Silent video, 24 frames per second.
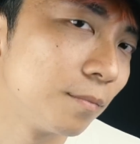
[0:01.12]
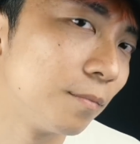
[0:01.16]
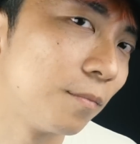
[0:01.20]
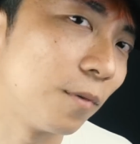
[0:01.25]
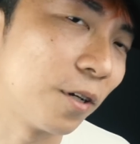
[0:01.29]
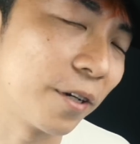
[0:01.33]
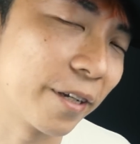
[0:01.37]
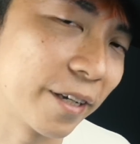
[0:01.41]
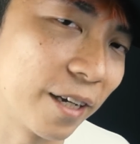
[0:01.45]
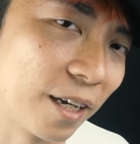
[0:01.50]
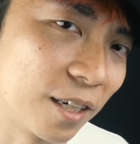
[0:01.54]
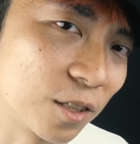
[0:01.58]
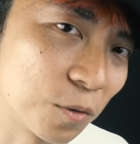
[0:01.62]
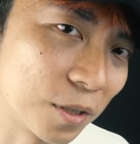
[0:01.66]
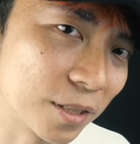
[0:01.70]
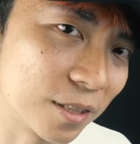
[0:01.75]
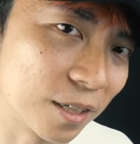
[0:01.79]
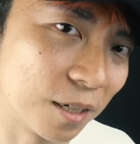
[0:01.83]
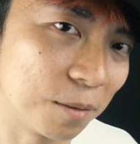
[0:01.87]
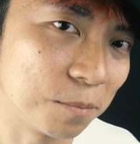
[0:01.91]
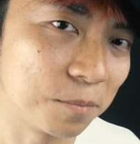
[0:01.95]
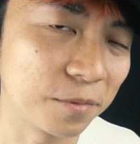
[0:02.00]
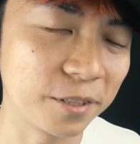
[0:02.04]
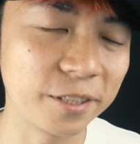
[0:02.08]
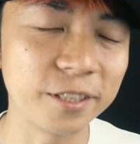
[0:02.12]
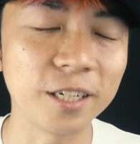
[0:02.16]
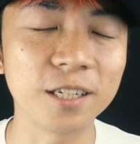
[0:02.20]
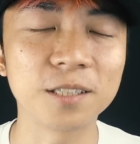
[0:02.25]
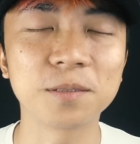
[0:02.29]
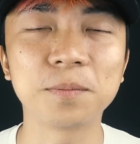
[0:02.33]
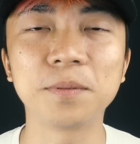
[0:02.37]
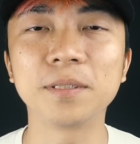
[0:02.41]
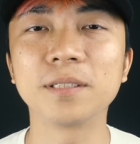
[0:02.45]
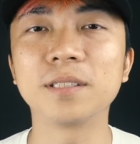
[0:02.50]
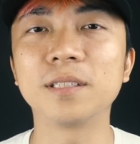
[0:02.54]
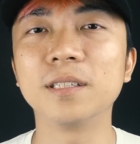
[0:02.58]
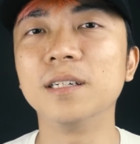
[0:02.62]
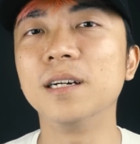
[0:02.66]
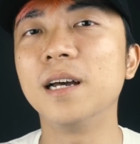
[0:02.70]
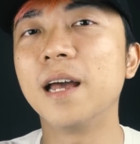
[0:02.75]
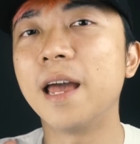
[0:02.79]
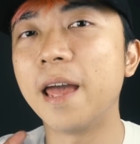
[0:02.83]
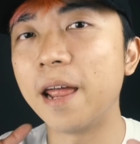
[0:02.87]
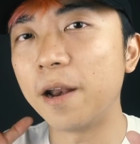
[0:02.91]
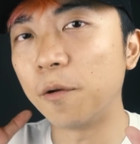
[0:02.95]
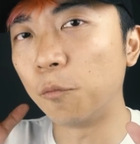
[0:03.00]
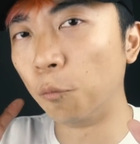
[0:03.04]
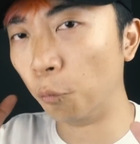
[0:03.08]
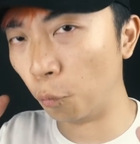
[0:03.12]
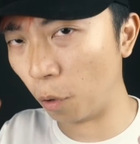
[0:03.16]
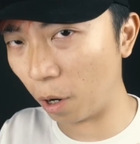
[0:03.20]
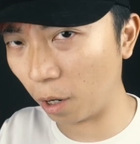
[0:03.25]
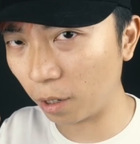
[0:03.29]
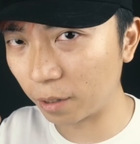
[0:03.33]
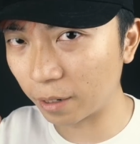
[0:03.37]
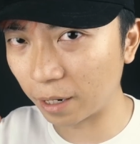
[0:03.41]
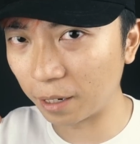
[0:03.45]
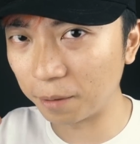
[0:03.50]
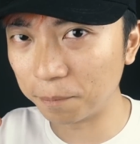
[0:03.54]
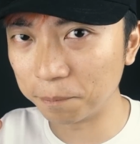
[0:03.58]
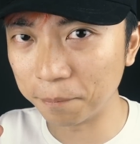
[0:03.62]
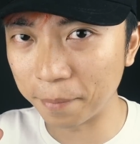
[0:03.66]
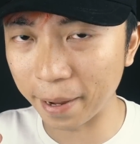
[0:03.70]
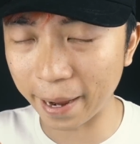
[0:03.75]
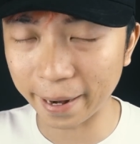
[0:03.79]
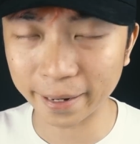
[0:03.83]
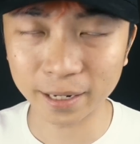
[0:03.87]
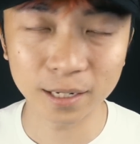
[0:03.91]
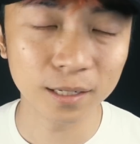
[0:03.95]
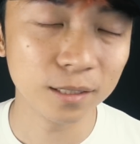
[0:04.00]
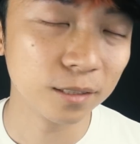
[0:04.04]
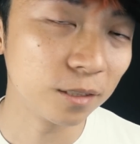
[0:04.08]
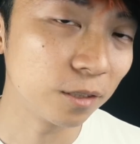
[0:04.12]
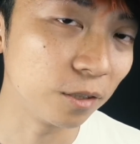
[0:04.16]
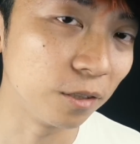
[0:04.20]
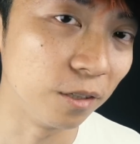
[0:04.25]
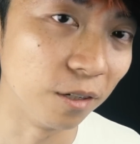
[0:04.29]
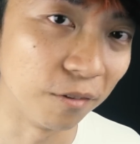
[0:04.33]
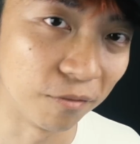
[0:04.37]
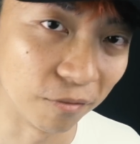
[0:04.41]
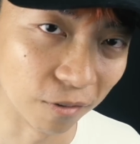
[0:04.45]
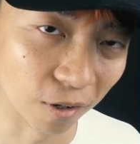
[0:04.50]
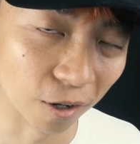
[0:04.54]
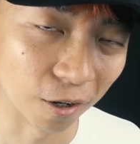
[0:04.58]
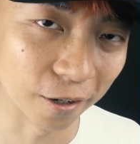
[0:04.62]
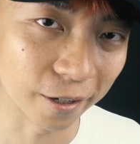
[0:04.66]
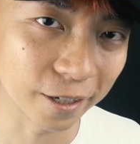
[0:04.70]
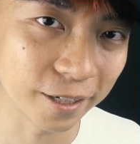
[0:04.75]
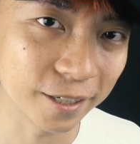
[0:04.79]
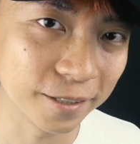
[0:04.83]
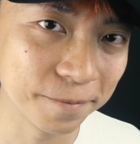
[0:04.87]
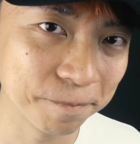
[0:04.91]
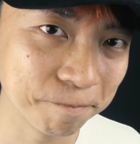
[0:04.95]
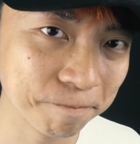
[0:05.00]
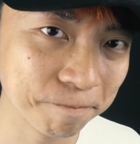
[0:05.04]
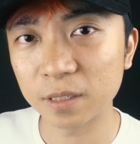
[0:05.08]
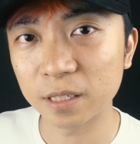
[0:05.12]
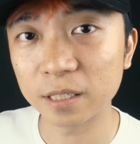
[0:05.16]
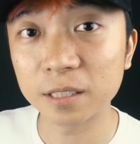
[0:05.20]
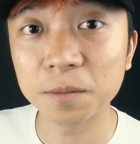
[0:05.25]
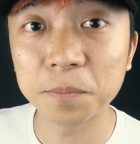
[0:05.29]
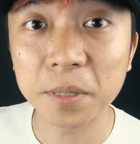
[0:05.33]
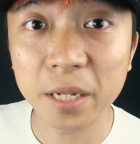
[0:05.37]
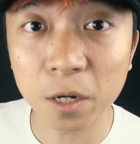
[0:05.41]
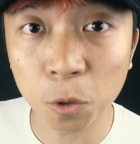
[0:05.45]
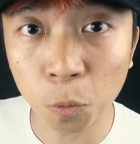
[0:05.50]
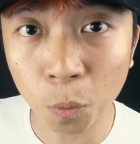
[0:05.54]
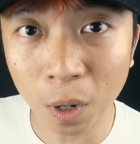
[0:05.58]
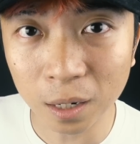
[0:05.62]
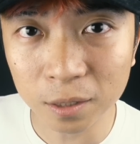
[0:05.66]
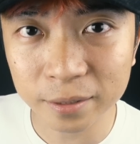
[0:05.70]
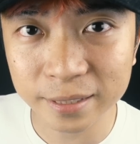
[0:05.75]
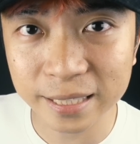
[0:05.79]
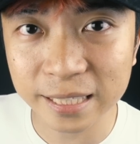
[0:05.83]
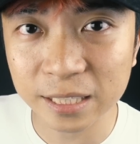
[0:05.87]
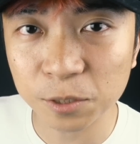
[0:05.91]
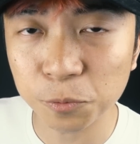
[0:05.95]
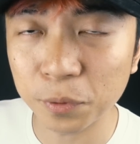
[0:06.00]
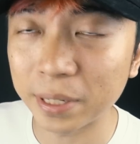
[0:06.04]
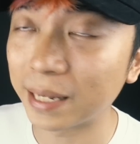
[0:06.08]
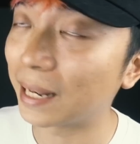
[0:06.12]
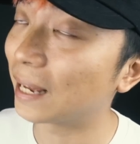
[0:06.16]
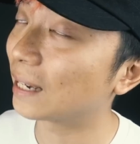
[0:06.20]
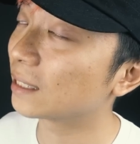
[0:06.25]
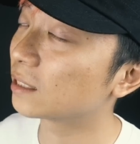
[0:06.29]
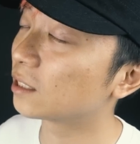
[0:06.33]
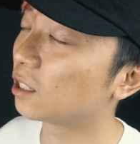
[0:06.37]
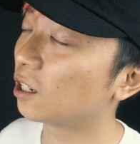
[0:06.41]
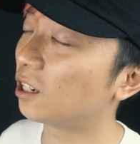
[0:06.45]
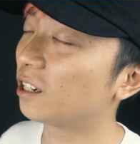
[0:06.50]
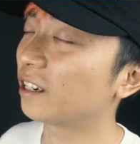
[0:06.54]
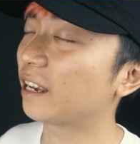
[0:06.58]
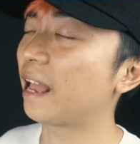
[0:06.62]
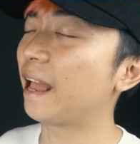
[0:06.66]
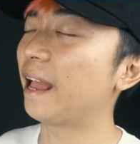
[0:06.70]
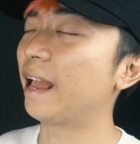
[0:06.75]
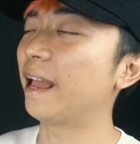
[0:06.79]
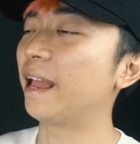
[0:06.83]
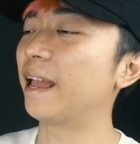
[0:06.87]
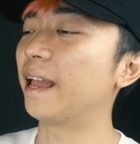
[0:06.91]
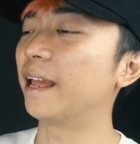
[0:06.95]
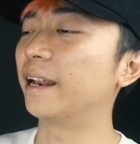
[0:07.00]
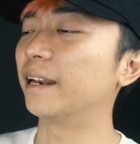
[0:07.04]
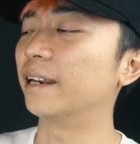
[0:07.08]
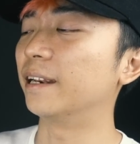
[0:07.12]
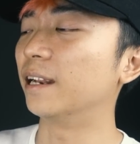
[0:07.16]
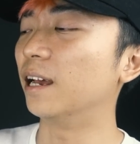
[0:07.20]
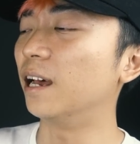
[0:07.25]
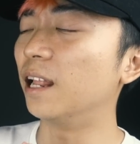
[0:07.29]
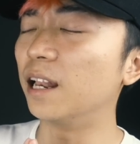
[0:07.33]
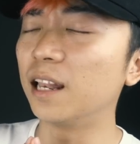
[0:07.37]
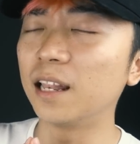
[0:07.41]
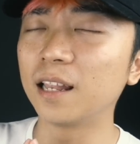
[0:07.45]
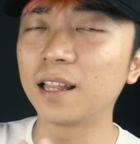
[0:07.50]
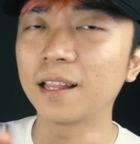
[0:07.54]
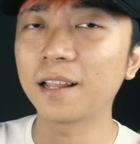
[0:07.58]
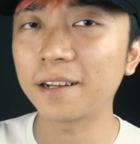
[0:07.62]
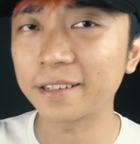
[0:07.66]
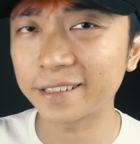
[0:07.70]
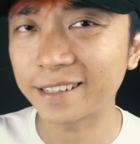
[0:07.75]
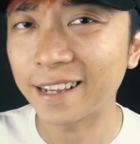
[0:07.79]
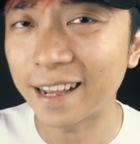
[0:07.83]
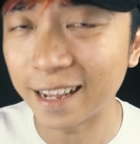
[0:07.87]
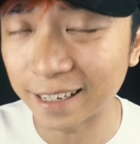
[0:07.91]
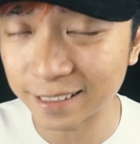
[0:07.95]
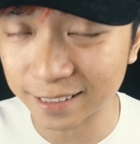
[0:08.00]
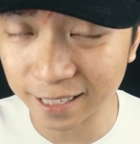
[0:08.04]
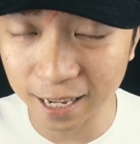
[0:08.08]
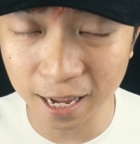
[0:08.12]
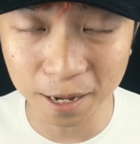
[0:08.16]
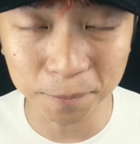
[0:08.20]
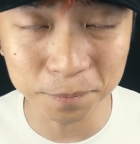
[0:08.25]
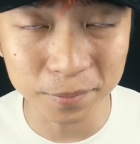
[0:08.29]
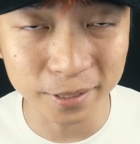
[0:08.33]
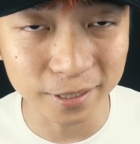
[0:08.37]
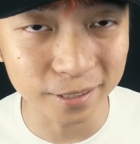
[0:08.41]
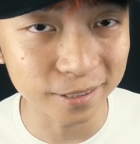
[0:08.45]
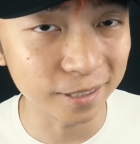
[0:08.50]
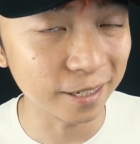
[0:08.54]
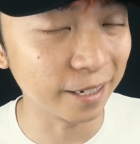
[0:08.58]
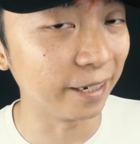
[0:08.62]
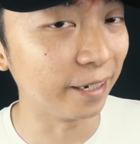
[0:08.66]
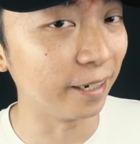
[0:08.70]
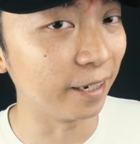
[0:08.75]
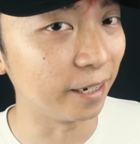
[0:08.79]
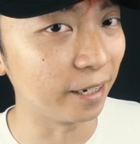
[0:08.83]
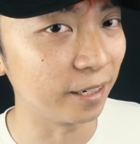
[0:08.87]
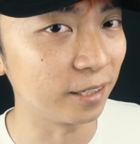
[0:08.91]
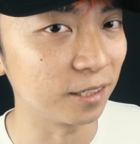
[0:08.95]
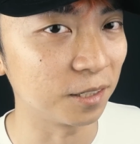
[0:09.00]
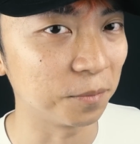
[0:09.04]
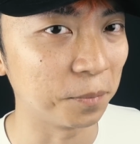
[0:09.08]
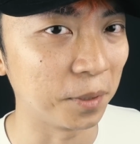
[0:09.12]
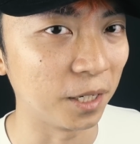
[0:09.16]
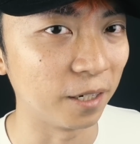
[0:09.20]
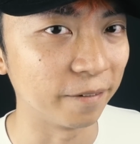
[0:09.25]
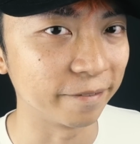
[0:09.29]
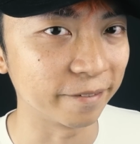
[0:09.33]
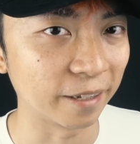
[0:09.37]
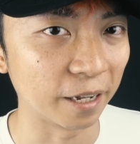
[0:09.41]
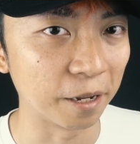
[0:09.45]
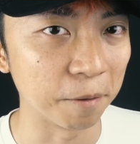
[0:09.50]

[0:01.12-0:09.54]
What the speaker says: Morning guys, what's up? Jaspas here and welcome back to the vlog. It's been a while since we last talked and a lot has happened in this amount of